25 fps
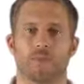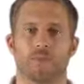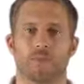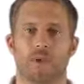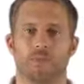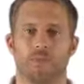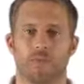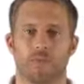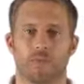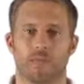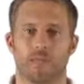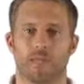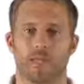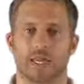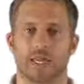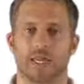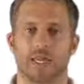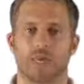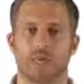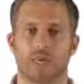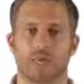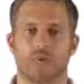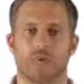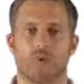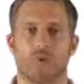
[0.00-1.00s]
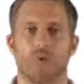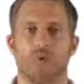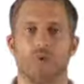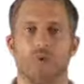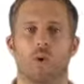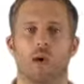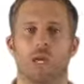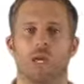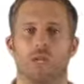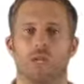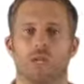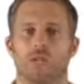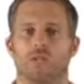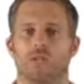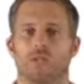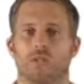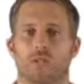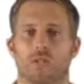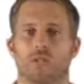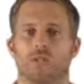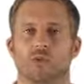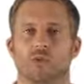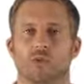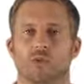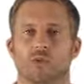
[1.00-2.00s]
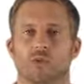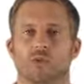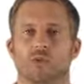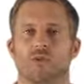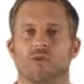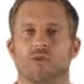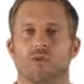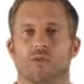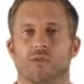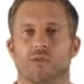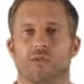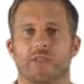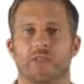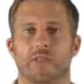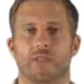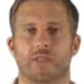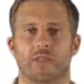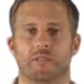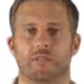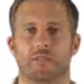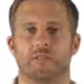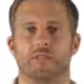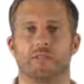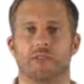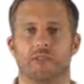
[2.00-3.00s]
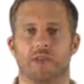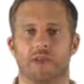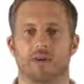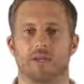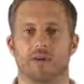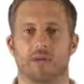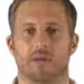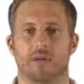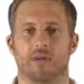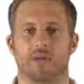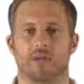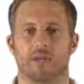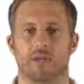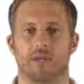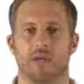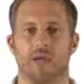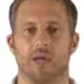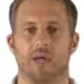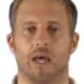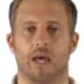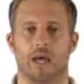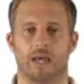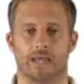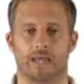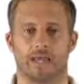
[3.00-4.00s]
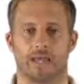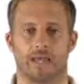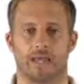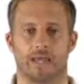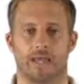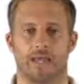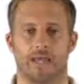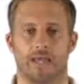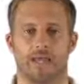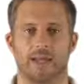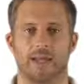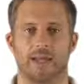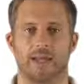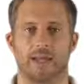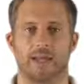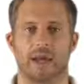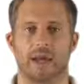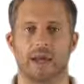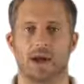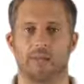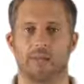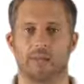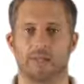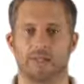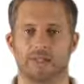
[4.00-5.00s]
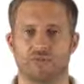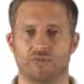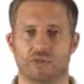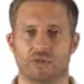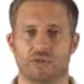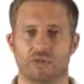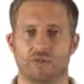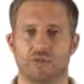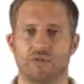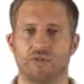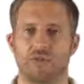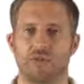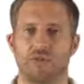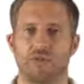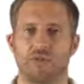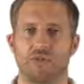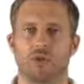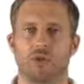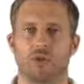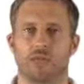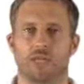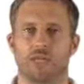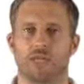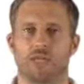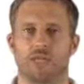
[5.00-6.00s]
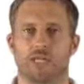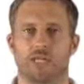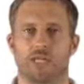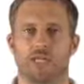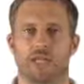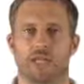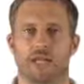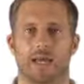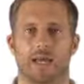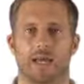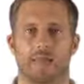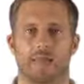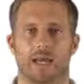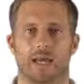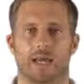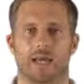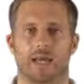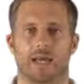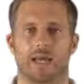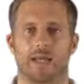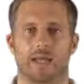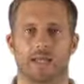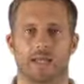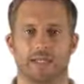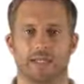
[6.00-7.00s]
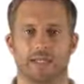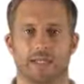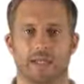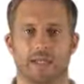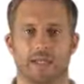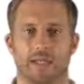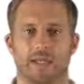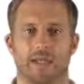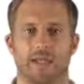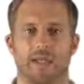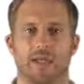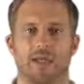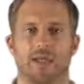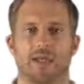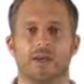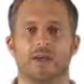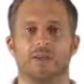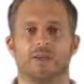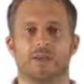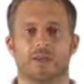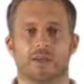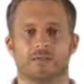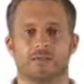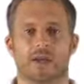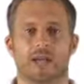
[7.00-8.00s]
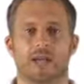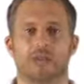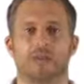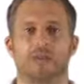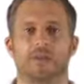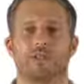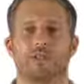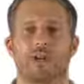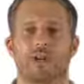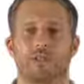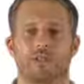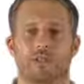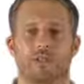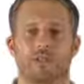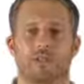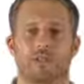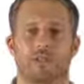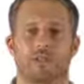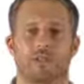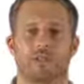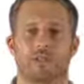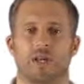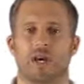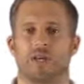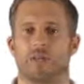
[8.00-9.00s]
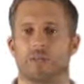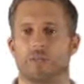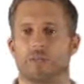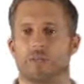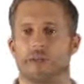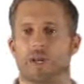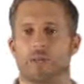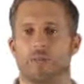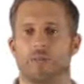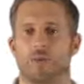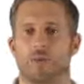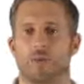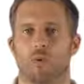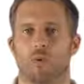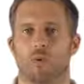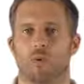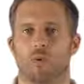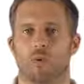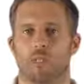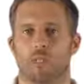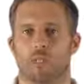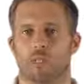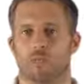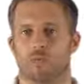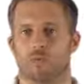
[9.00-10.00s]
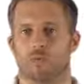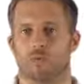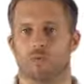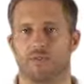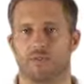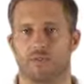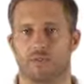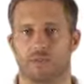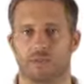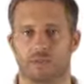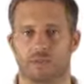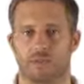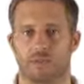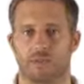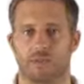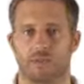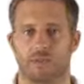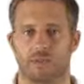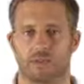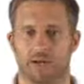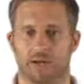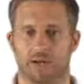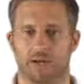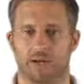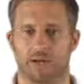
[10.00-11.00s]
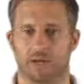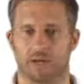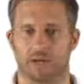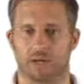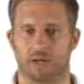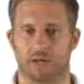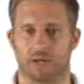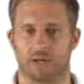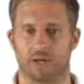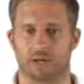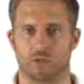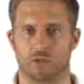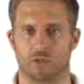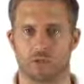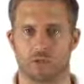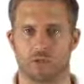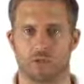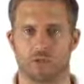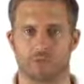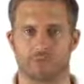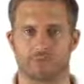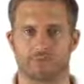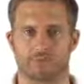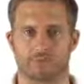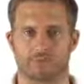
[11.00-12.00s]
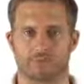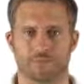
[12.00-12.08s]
We've all been taking the full weight loss dose, which is three thousand milligrams a day, um, and it's recommended you do not exceed that amount in a day. Just for appetite suppression, other people stick to fifteen hundred milligrams sometimes as well.